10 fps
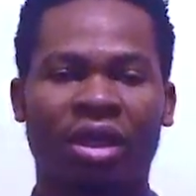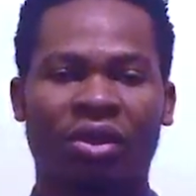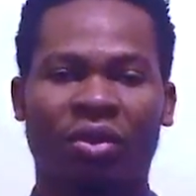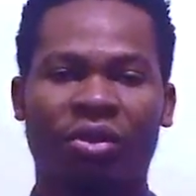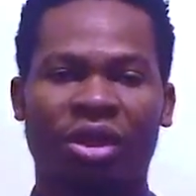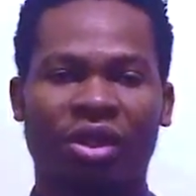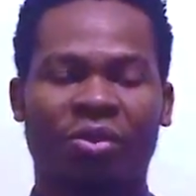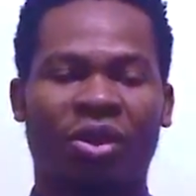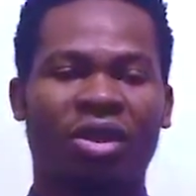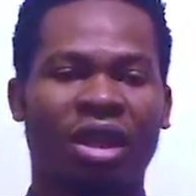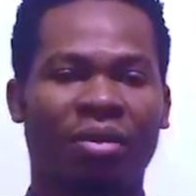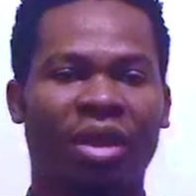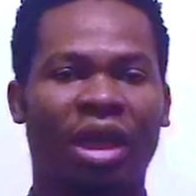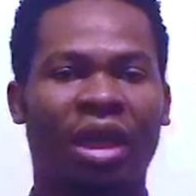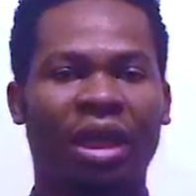So we dispose
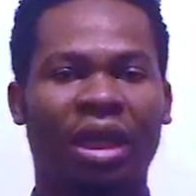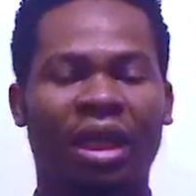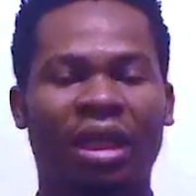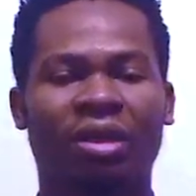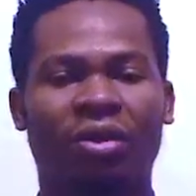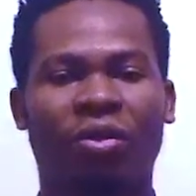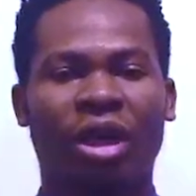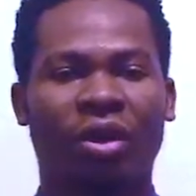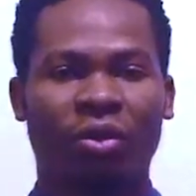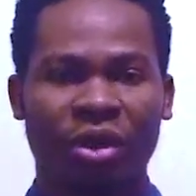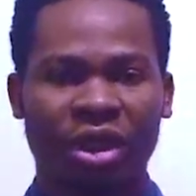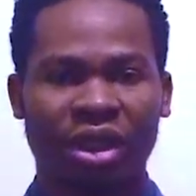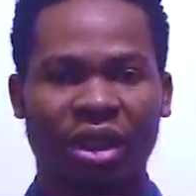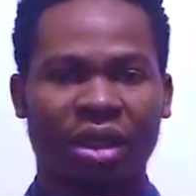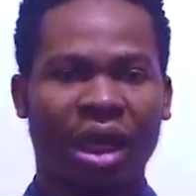them an illegal way,
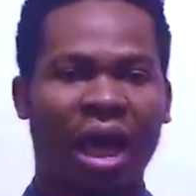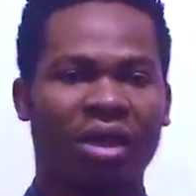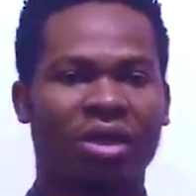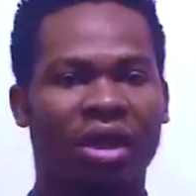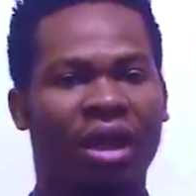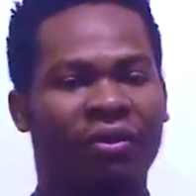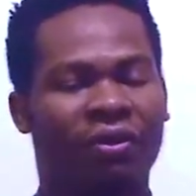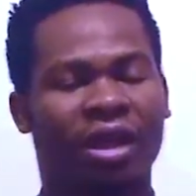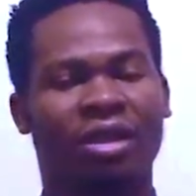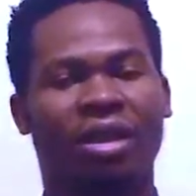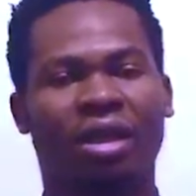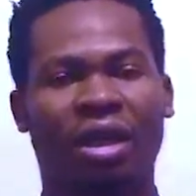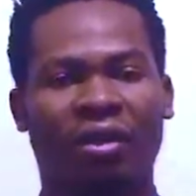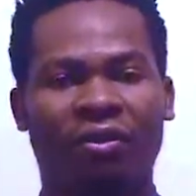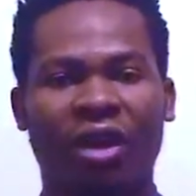which is actually affecting
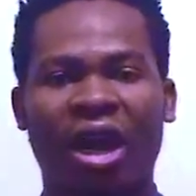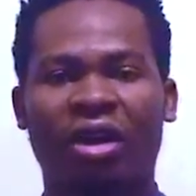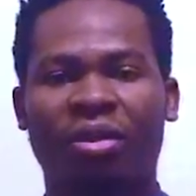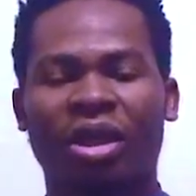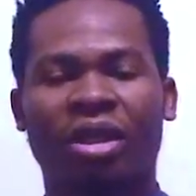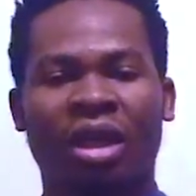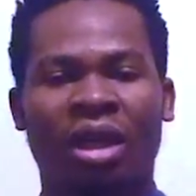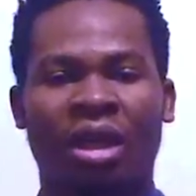the environment.